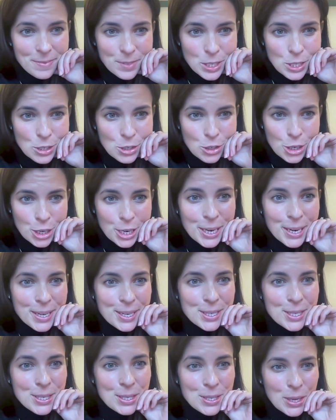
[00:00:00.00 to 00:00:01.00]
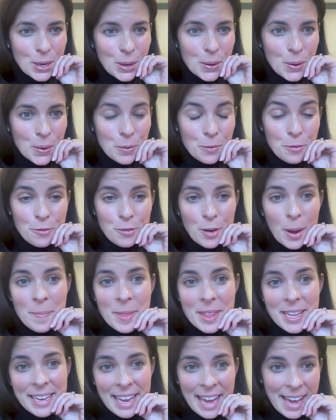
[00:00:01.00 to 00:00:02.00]
Sure. So
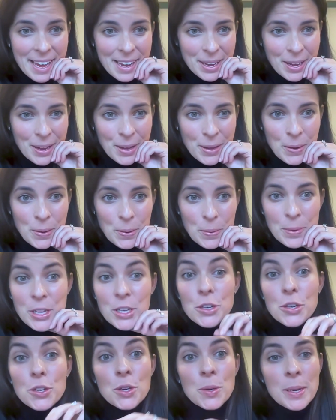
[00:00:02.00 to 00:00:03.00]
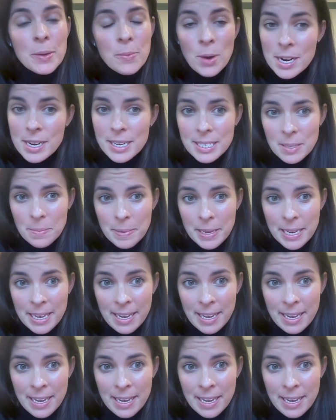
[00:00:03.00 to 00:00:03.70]
from the get-go, we knew we wanted to be